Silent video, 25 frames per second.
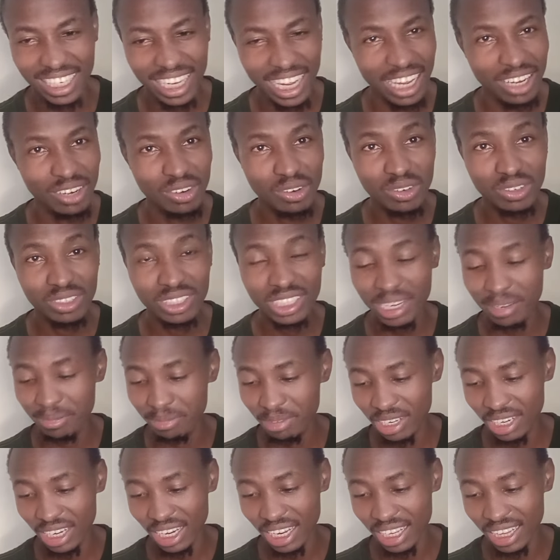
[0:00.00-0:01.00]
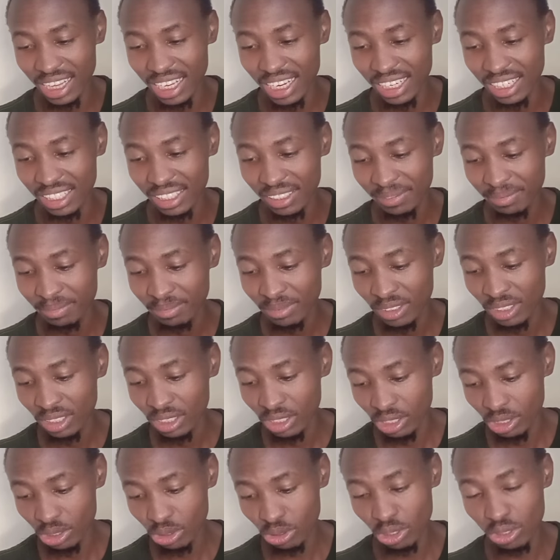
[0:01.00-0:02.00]
I don't know, something like that.
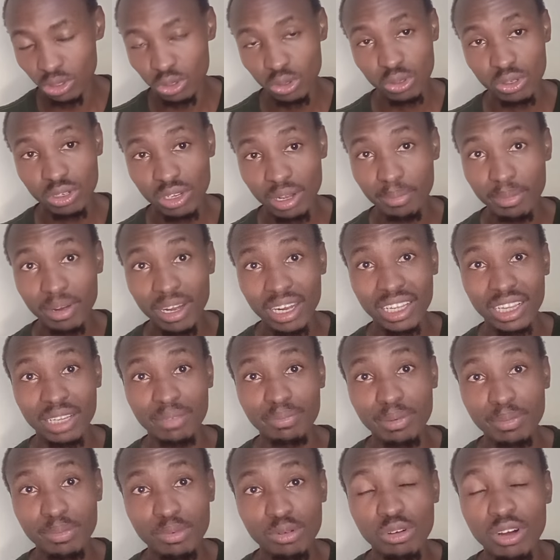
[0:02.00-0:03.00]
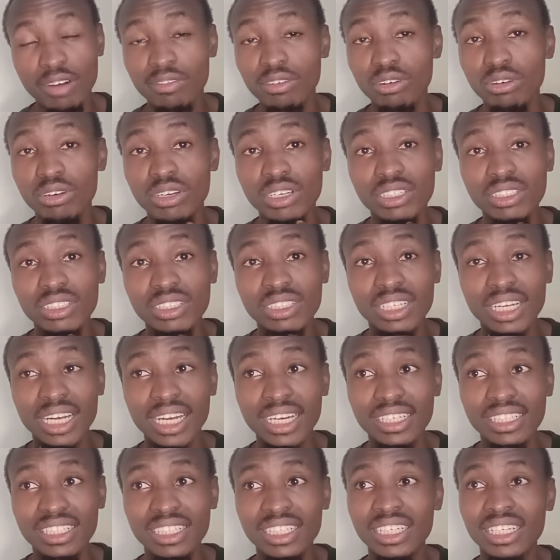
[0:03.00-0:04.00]
So it's also among the people who have always
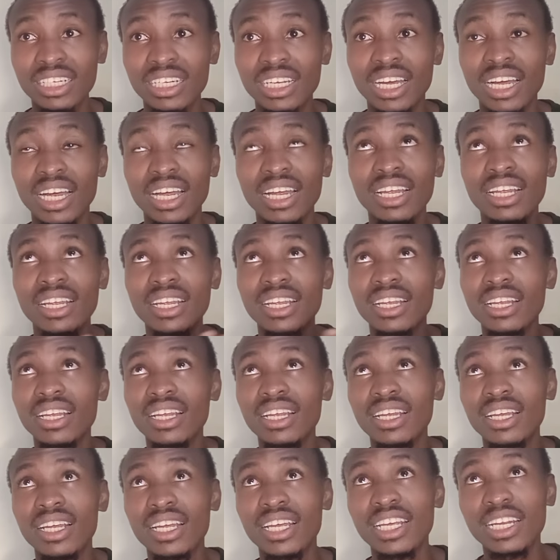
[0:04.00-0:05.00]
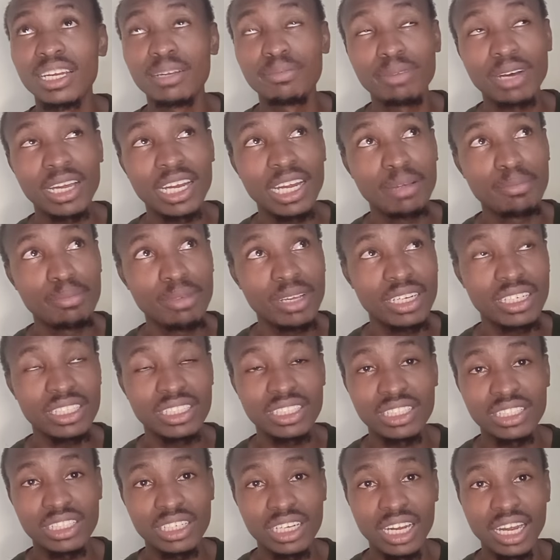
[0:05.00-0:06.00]
stand in parliament.
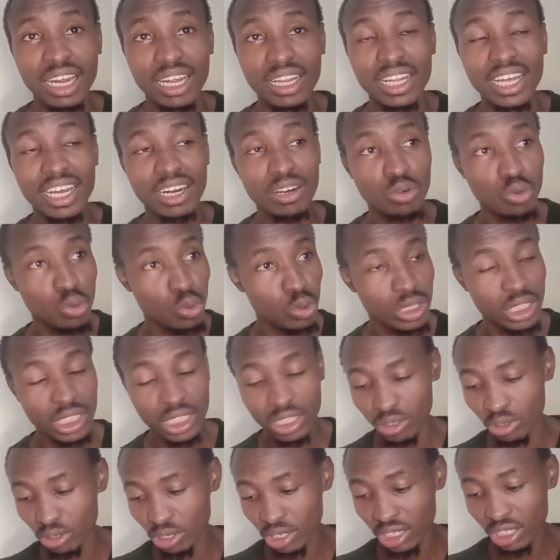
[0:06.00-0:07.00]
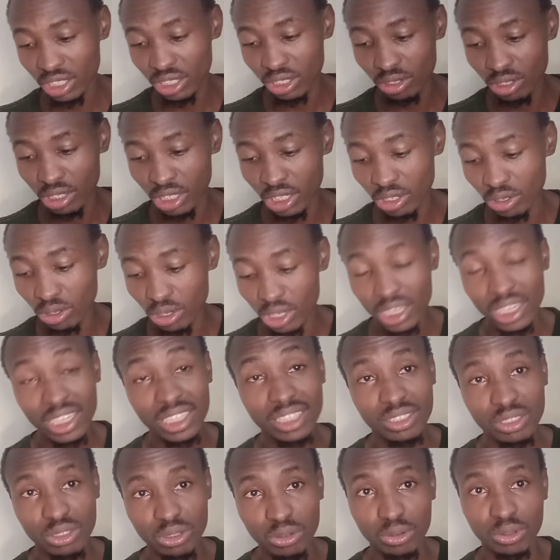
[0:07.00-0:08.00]
They are good in
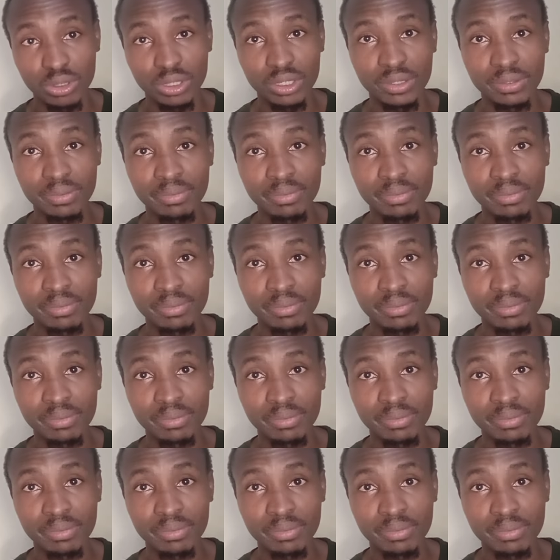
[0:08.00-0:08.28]
oration.